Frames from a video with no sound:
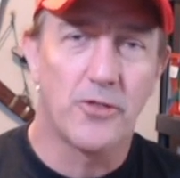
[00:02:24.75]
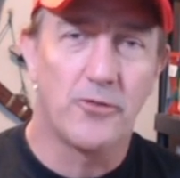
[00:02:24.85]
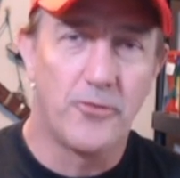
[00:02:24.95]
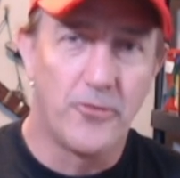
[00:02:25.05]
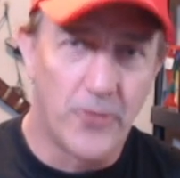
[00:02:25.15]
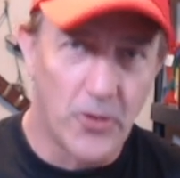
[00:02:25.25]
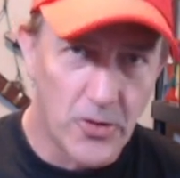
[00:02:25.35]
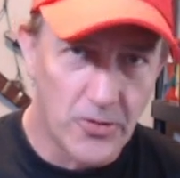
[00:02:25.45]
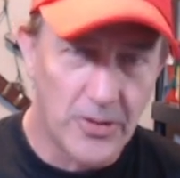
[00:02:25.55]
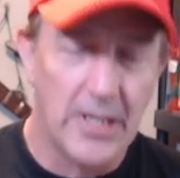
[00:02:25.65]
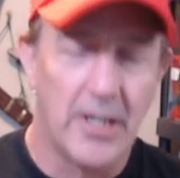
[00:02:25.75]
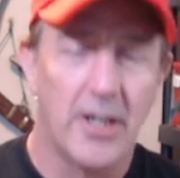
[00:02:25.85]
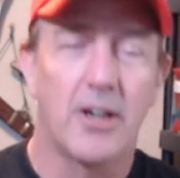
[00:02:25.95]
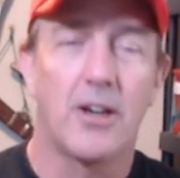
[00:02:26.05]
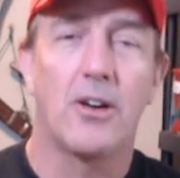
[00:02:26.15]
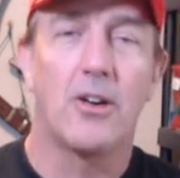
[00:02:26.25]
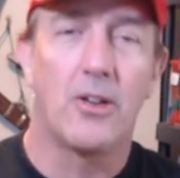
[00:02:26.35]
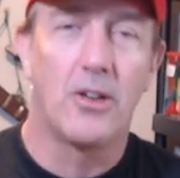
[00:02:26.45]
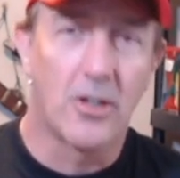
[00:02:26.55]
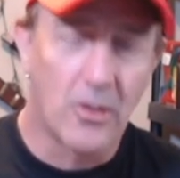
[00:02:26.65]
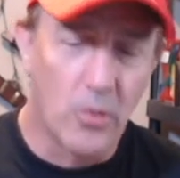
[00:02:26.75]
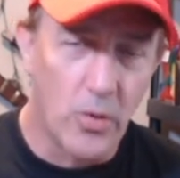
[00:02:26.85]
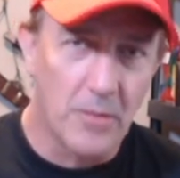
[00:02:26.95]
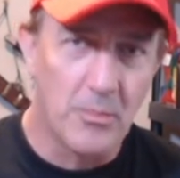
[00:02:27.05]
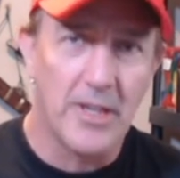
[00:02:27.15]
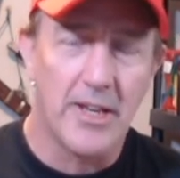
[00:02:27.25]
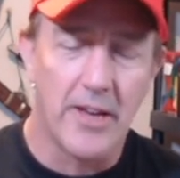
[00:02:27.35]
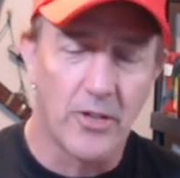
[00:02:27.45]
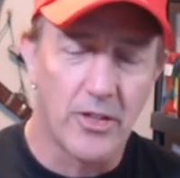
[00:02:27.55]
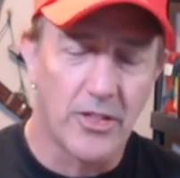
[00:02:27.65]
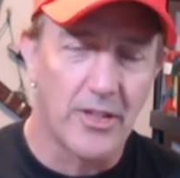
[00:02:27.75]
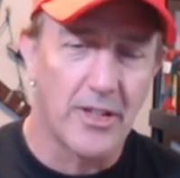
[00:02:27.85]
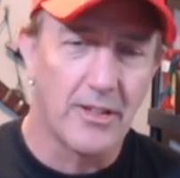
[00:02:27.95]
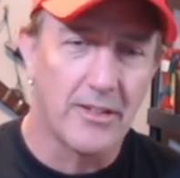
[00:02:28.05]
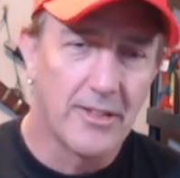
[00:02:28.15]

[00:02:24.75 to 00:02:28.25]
full gear, equipment, everything.